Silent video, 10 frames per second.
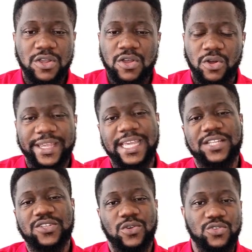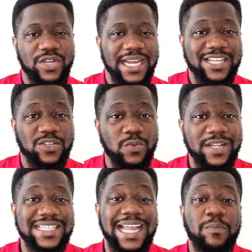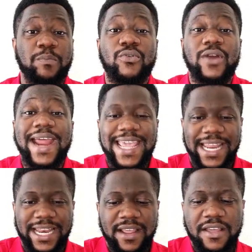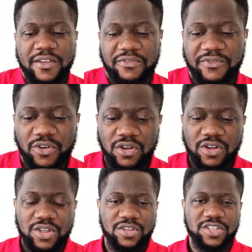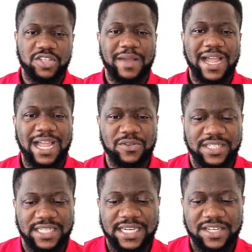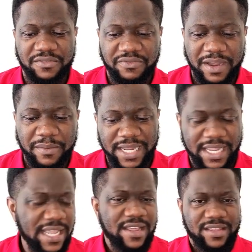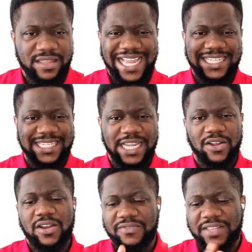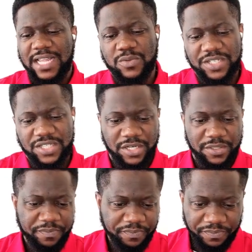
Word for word: Okay, so you can as well start praying for your spouse and your family. That said, all of that was done